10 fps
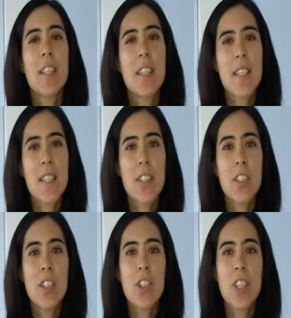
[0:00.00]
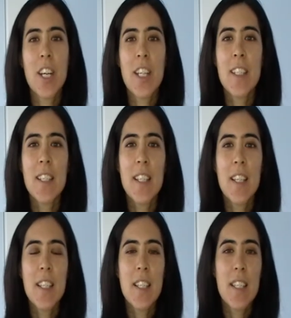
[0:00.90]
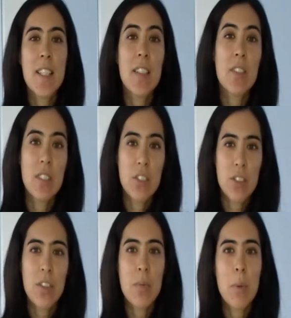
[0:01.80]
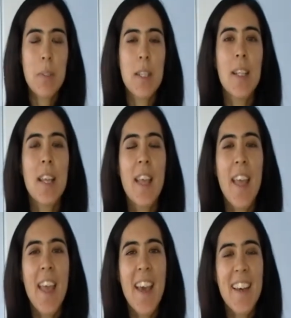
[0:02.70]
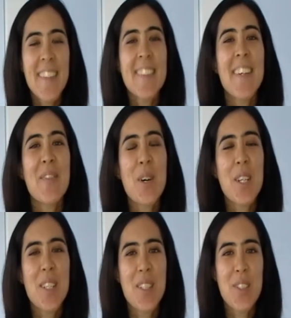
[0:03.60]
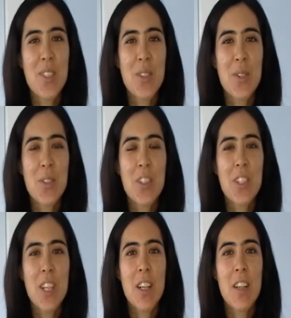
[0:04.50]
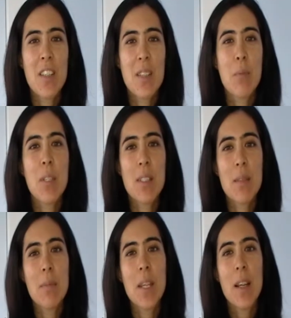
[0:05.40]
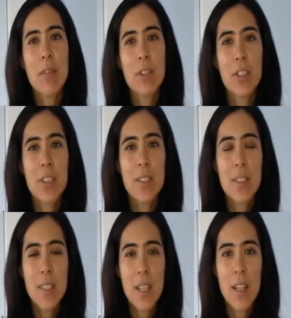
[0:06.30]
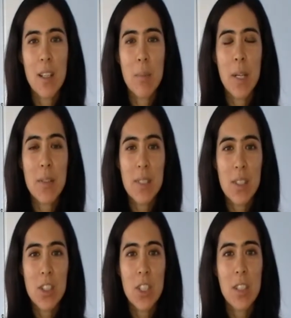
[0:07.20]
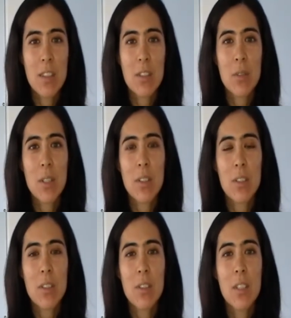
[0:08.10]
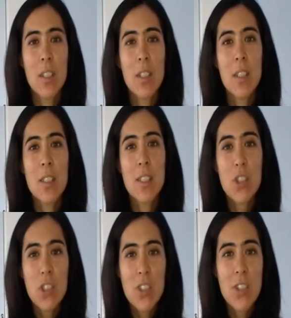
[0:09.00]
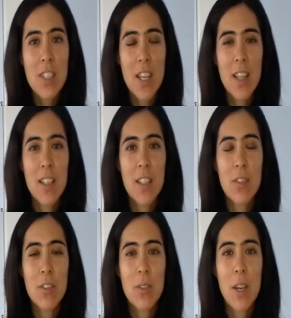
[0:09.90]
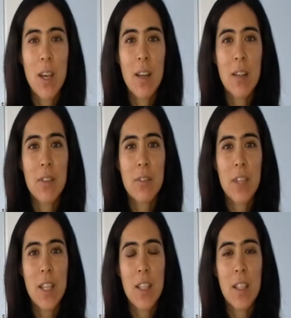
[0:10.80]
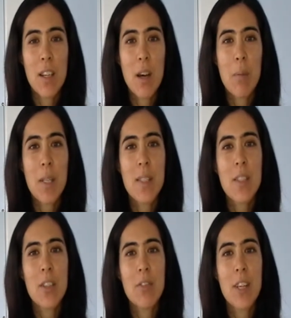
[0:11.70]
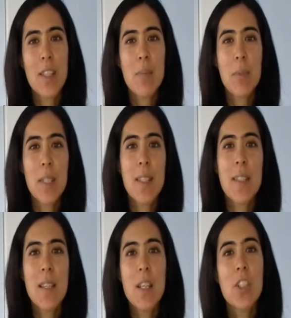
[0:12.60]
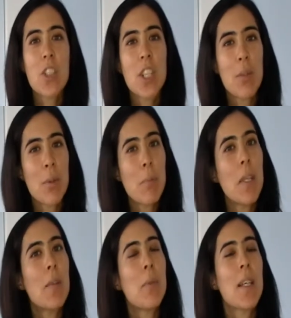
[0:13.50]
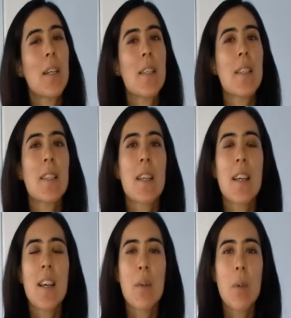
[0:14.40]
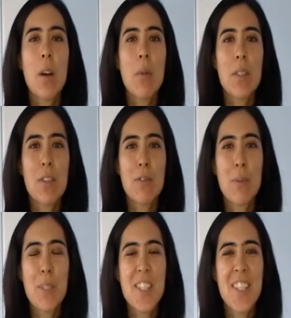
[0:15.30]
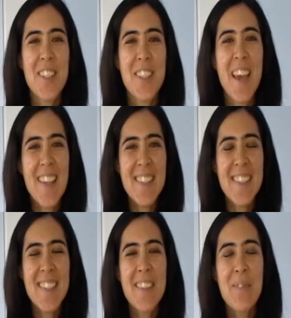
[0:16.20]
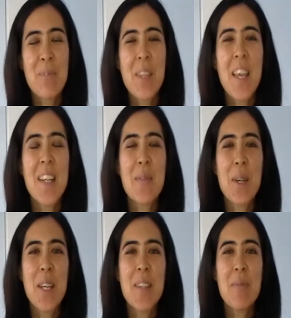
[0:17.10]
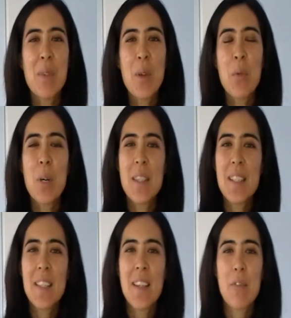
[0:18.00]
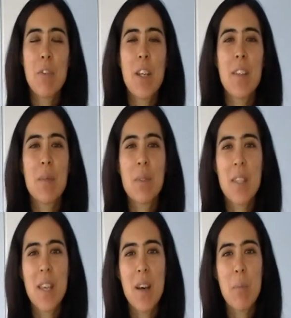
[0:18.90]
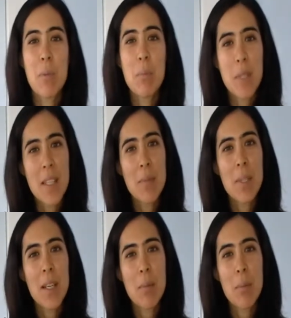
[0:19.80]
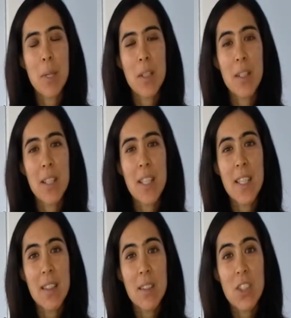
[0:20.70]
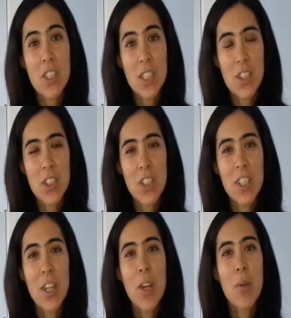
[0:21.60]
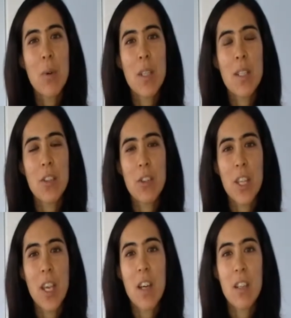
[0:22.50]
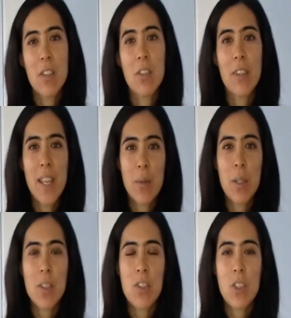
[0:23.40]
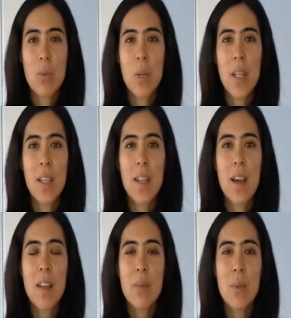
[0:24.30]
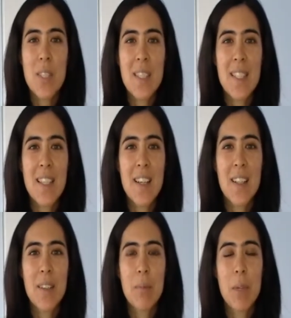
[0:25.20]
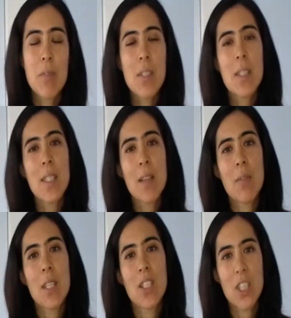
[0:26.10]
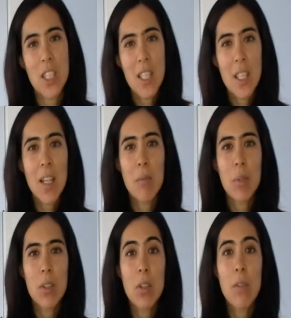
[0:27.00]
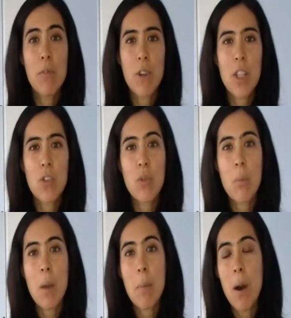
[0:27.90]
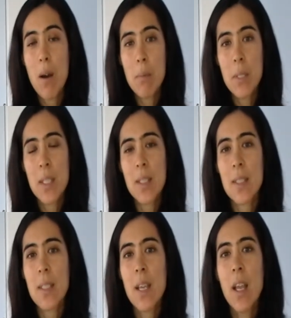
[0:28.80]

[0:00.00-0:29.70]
ESL Teacher Guide, ESL Teacher, this website, and I wanted to share some wisdom that I've learned about teaching to other teachers and if you have any comments or advice, please share with me because we always learn from each other, yes? Anyway, one thing that I found that really helped me become a better English teacher was learning another language. When I was, um, ever since I was actually a kid, I've been learning French from my mom because